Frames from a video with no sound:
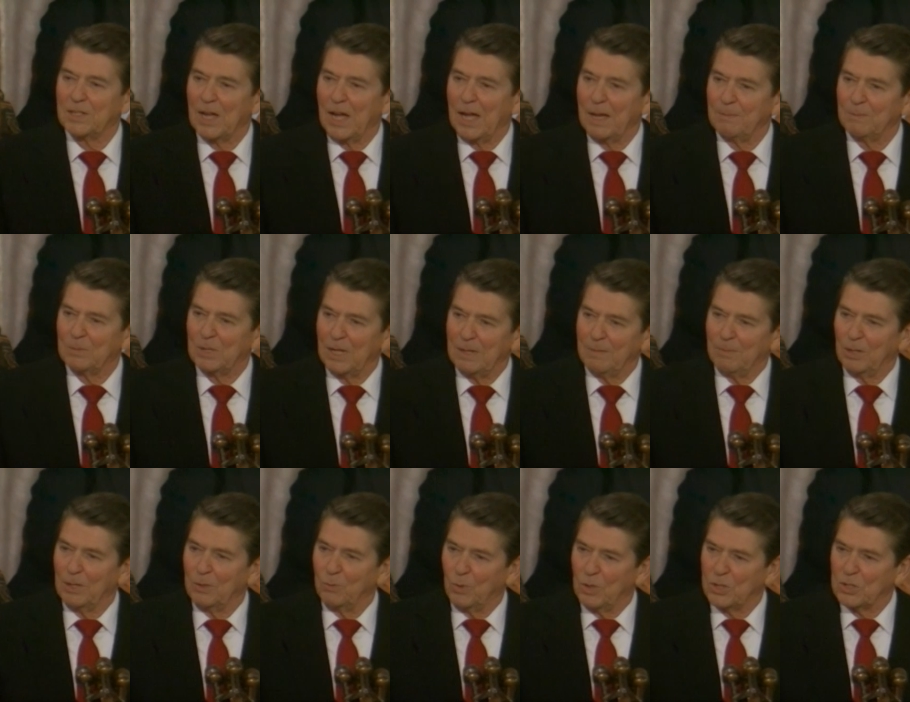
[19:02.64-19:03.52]

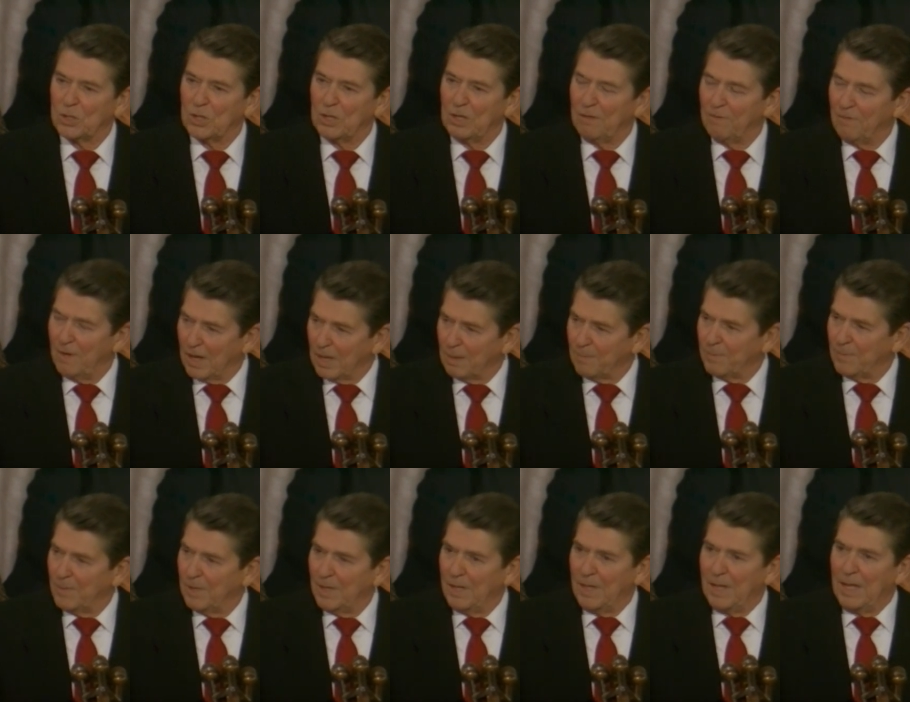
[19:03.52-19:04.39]
timetable in which to develop
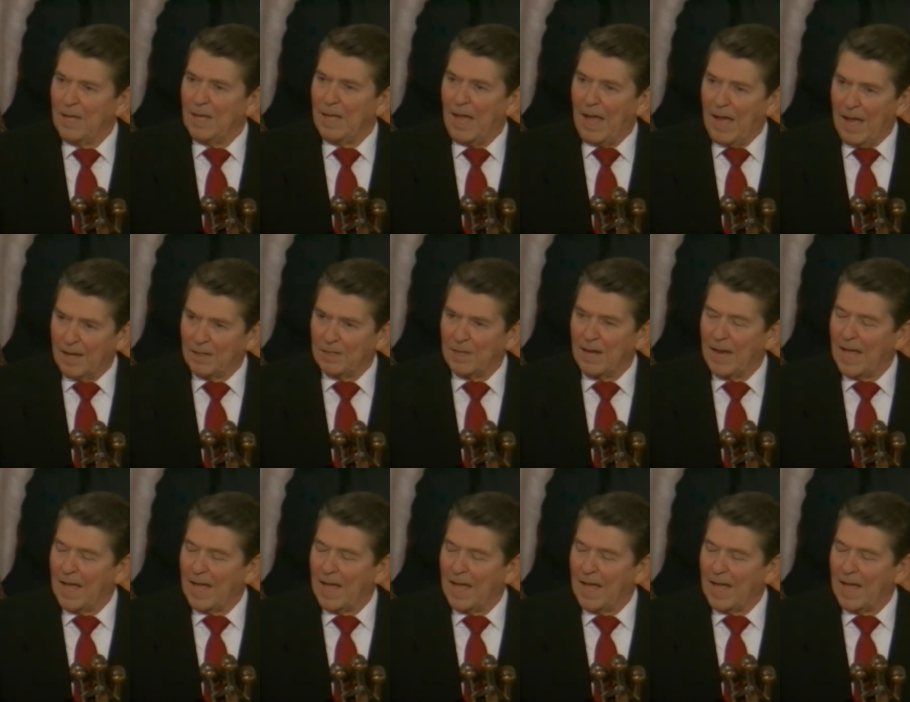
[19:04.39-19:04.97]
and